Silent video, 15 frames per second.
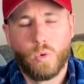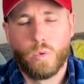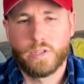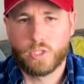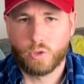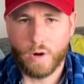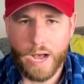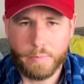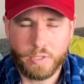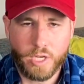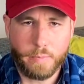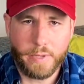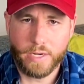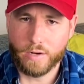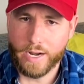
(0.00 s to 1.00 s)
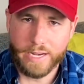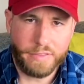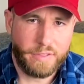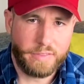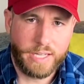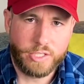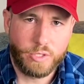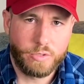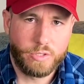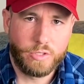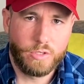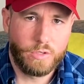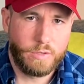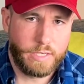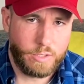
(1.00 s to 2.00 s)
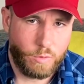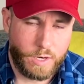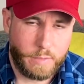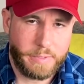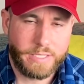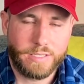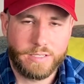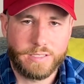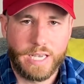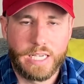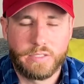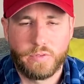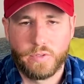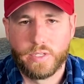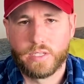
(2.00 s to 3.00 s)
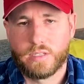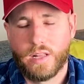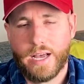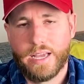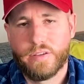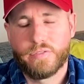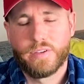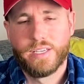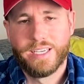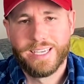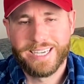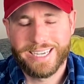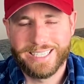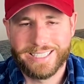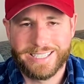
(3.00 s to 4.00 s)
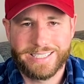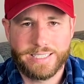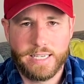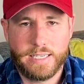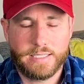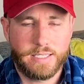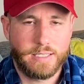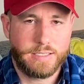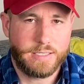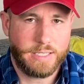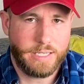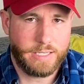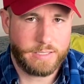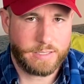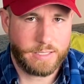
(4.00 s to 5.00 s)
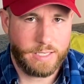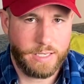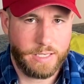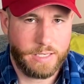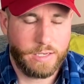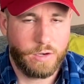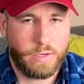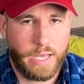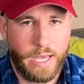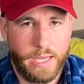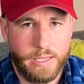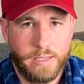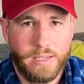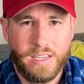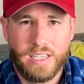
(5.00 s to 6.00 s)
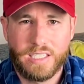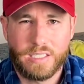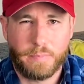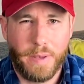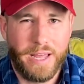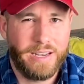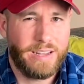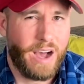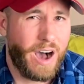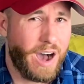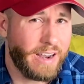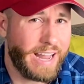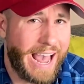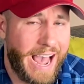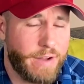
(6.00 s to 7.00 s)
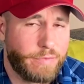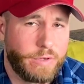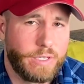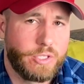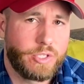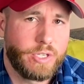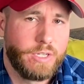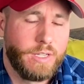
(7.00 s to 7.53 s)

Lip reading: With dropshipping or anything that you do and you want to be successful in this life, consistency is key, okay? Spend on average